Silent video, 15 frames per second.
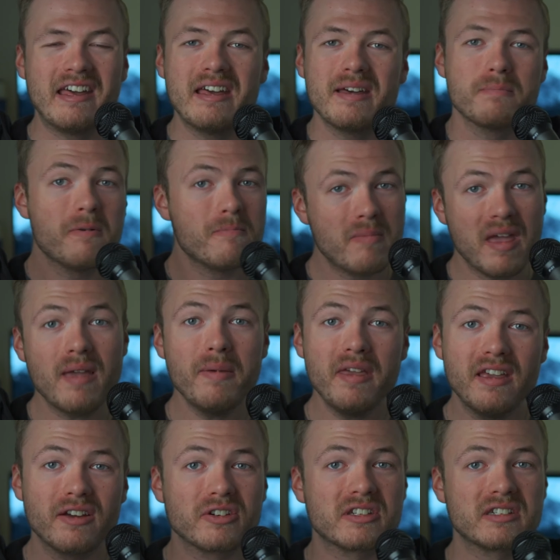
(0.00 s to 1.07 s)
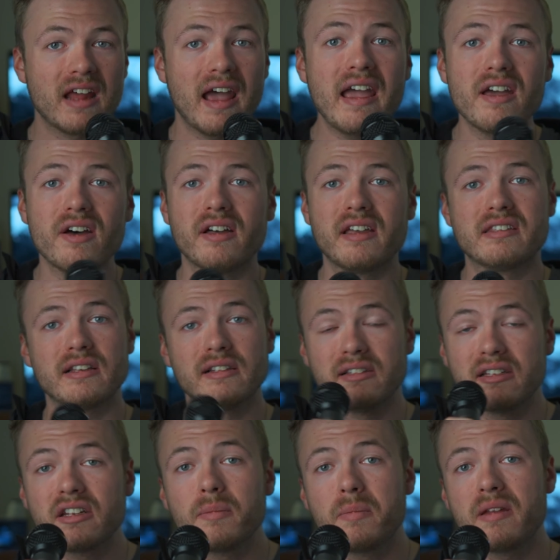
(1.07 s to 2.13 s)
But maybe your style is a
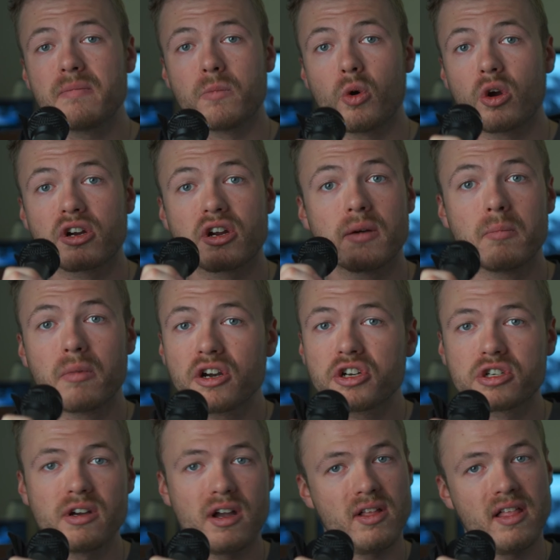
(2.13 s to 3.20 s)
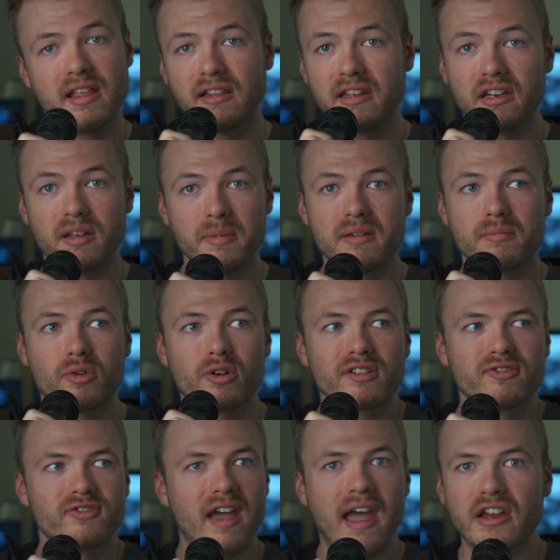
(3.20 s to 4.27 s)
little bit more commercial, a little bit more
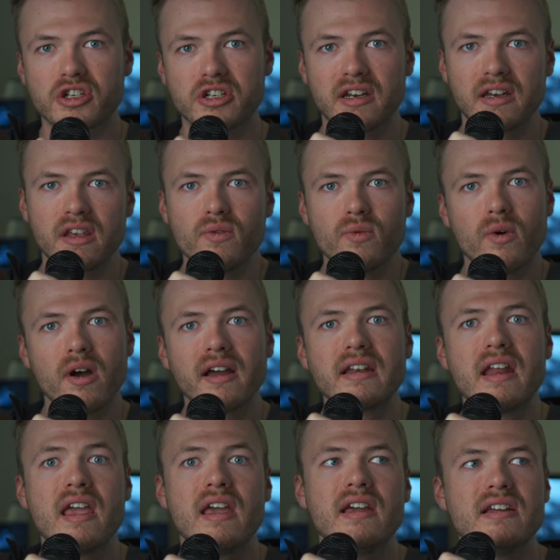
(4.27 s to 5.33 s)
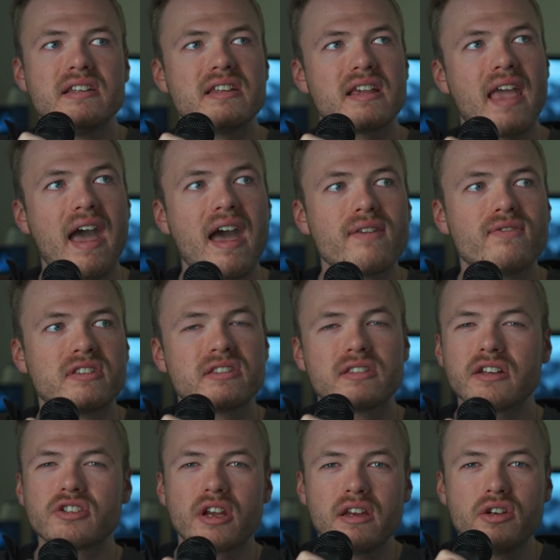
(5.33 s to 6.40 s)
fashion. You want to have
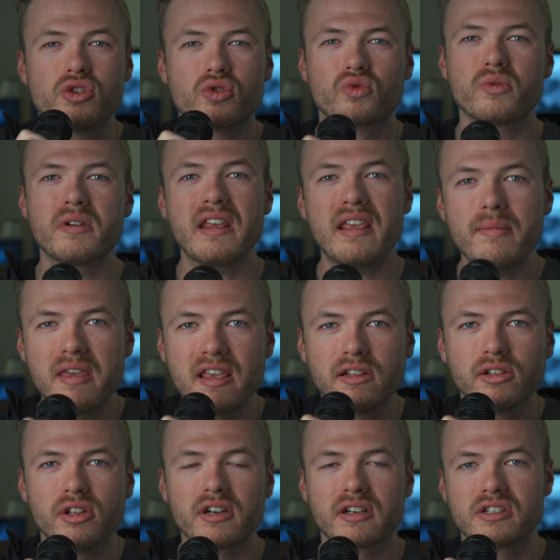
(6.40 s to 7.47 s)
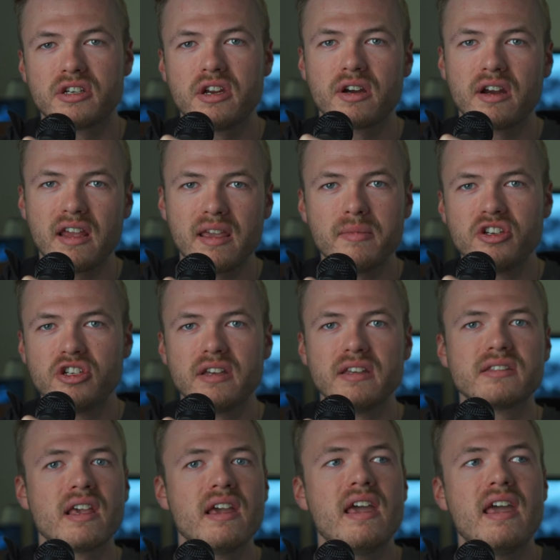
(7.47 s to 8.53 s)
such a dreamy look to your
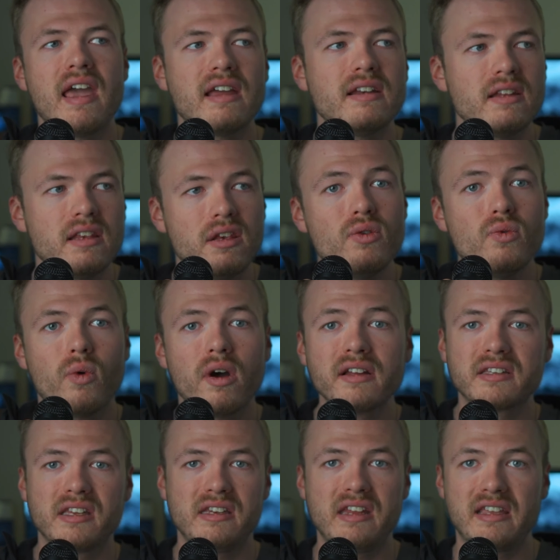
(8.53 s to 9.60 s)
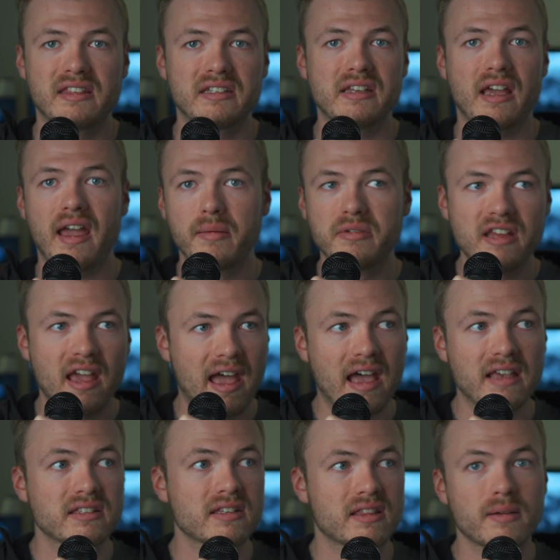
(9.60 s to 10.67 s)
images, and you want to take the time to
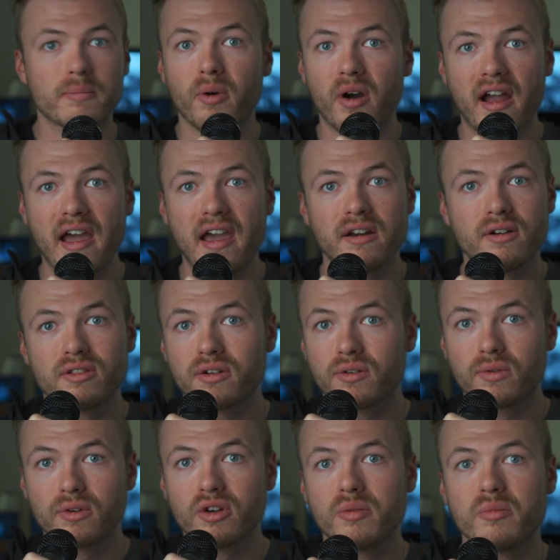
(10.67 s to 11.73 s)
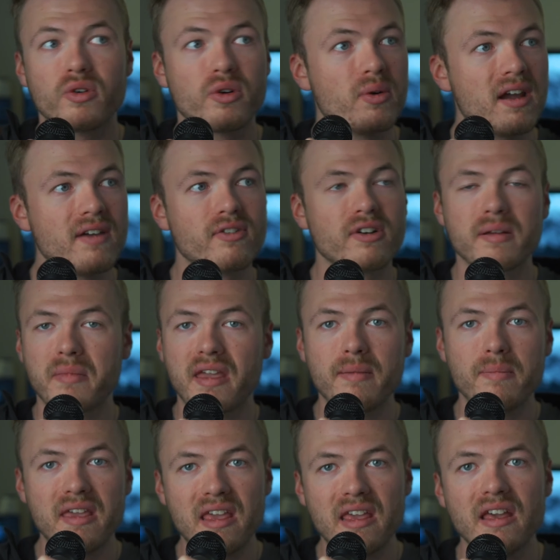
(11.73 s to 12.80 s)
ask the bride or the groom or whoever it may
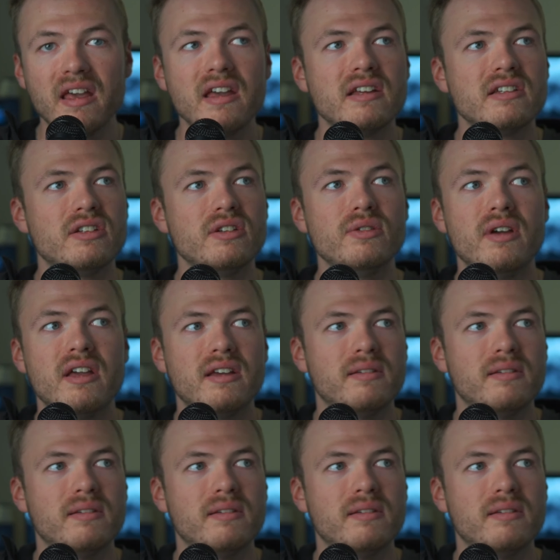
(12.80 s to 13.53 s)
be to